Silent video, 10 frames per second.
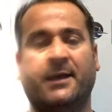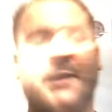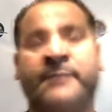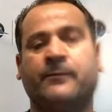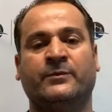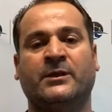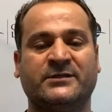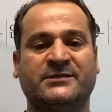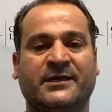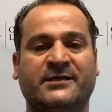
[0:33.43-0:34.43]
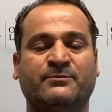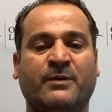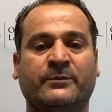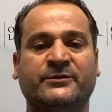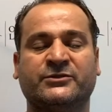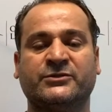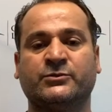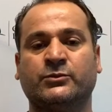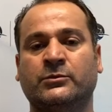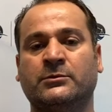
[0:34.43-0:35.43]
And USCIS published
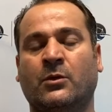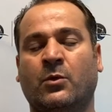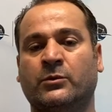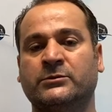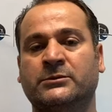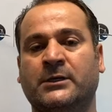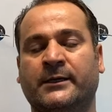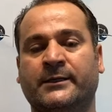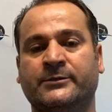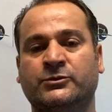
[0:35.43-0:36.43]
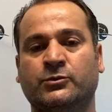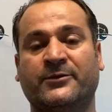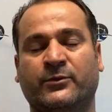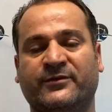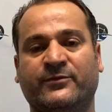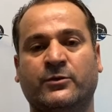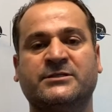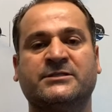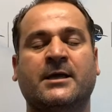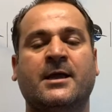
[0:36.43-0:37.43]
this rule on July
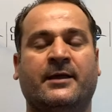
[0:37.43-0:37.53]
31st,